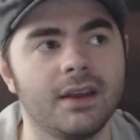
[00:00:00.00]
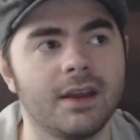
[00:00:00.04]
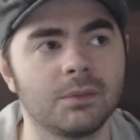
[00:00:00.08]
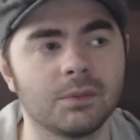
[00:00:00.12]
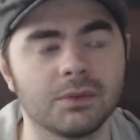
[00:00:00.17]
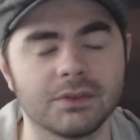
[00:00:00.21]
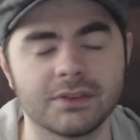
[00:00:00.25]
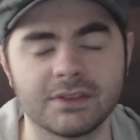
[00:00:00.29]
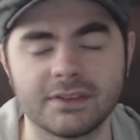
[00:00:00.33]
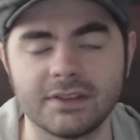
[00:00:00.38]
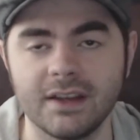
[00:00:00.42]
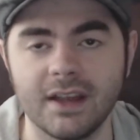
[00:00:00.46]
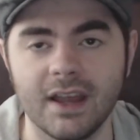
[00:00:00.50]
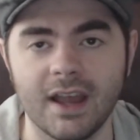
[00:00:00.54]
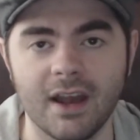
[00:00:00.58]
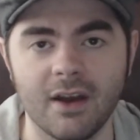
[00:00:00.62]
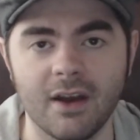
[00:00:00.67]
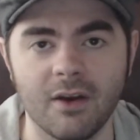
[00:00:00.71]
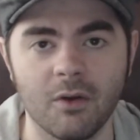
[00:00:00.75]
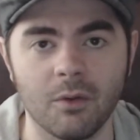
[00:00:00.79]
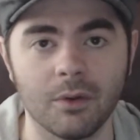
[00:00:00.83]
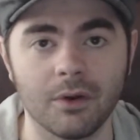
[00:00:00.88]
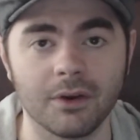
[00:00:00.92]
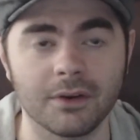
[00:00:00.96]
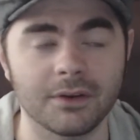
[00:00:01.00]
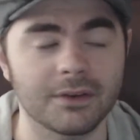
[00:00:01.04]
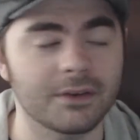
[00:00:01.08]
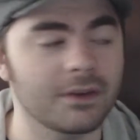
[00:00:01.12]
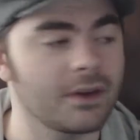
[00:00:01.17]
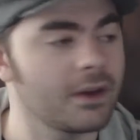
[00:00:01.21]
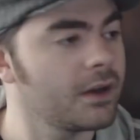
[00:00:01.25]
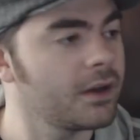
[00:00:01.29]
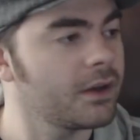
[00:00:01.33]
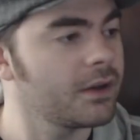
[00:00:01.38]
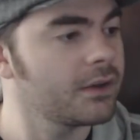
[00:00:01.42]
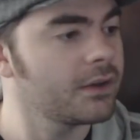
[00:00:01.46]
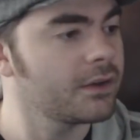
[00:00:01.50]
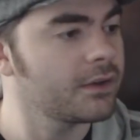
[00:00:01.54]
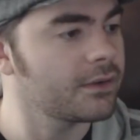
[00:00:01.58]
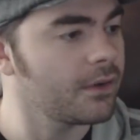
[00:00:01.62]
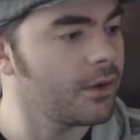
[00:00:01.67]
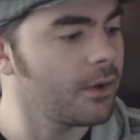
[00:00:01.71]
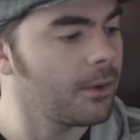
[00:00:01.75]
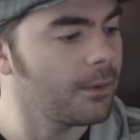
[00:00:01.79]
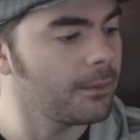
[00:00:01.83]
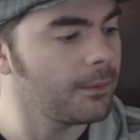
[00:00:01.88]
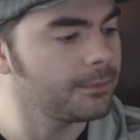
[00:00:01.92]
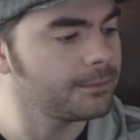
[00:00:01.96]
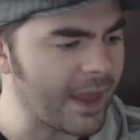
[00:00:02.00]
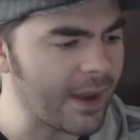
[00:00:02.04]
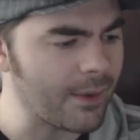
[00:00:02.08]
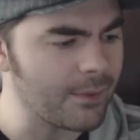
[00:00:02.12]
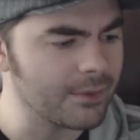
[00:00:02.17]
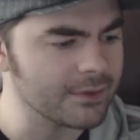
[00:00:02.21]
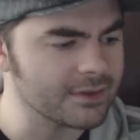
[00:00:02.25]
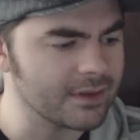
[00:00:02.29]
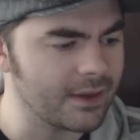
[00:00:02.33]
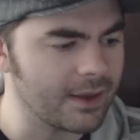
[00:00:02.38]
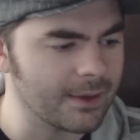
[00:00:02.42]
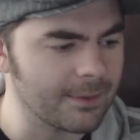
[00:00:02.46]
and we'll see how it works. So that was